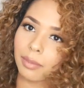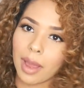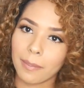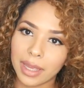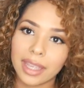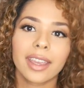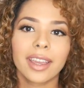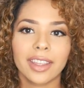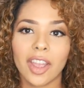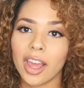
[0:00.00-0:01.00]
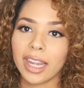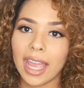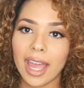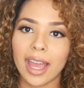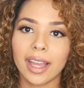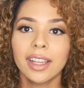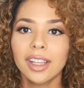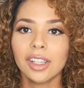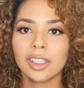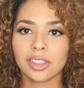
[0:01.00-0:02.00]
my big curly hair.
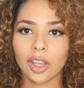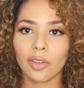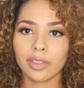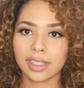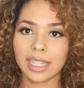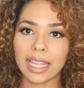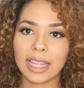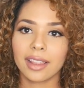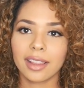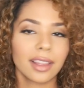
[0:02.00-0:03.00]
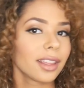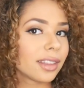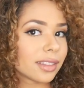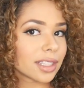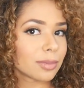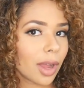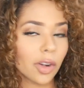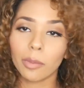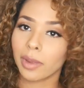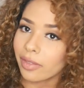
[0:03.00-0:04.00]
So obviously this
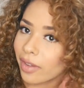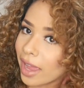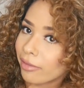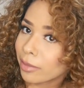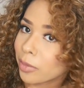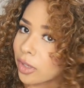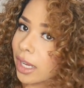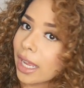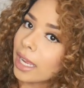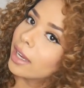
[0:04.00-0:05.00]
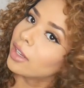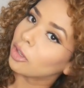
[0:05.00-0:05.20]
might not be for everybody.